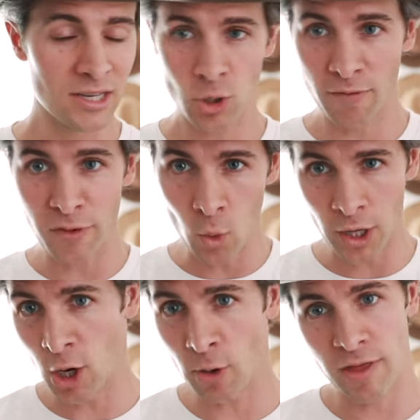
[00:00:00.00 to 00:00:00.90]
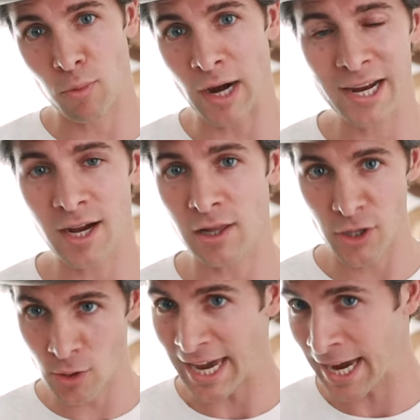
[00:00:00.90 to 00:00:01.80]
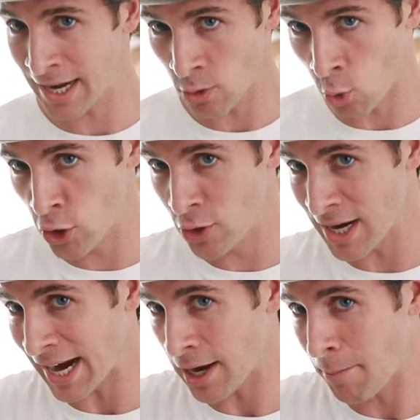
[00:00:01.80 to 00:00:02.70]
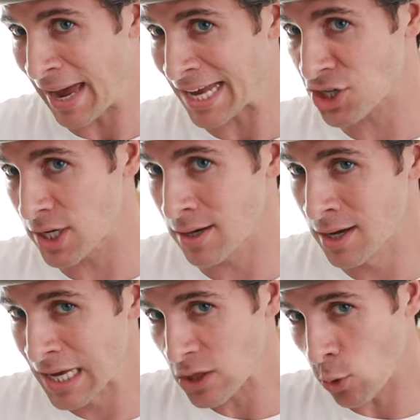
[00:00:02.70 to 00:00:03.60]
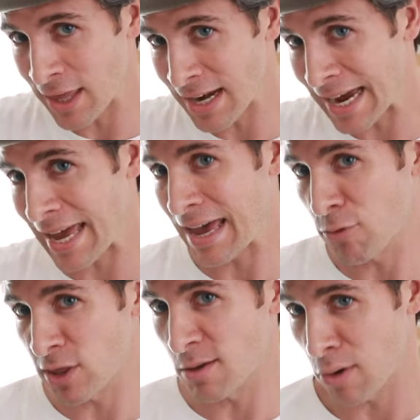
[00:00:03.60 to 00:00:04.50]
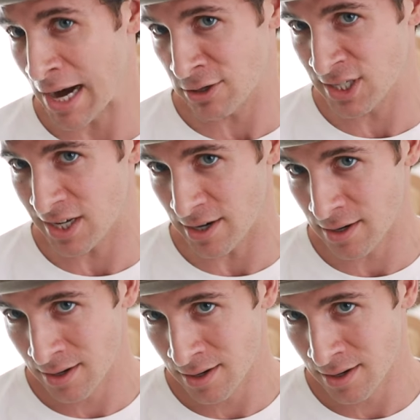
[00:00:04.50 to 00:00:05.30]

So if you want to go with a bright color, you can, or you can kind of match it the way that I have with the browns here.